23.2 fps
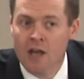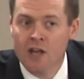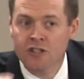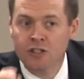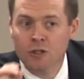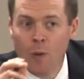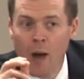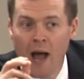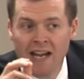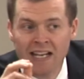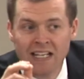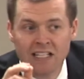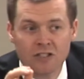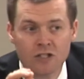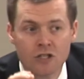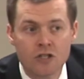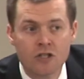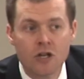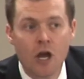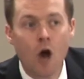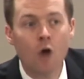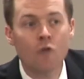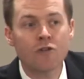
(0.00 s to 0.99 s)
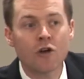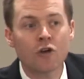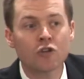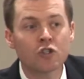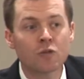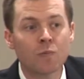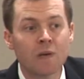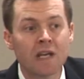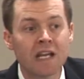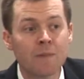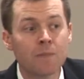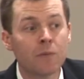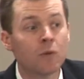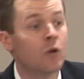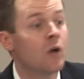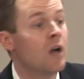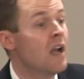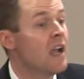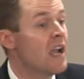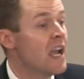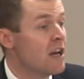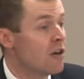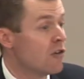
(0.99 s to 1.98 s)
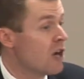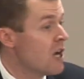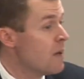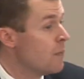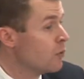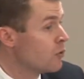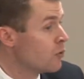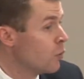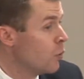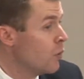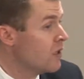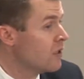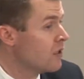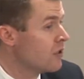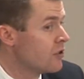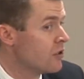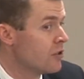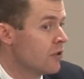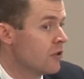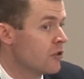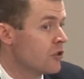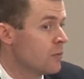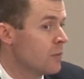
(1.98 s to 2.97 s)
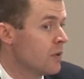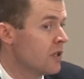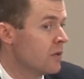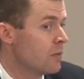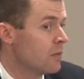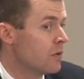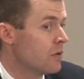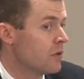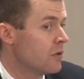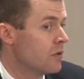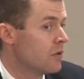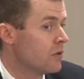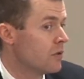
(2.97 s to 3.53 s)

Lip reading: so I get to know those people and are able to witness those people.